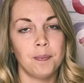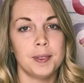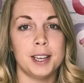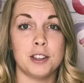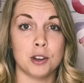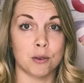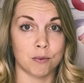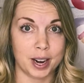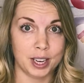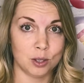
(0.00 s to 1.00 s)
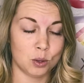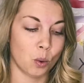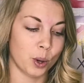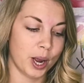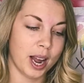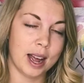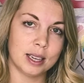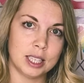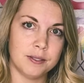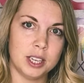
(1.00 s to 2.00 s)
It's a great sorting activity.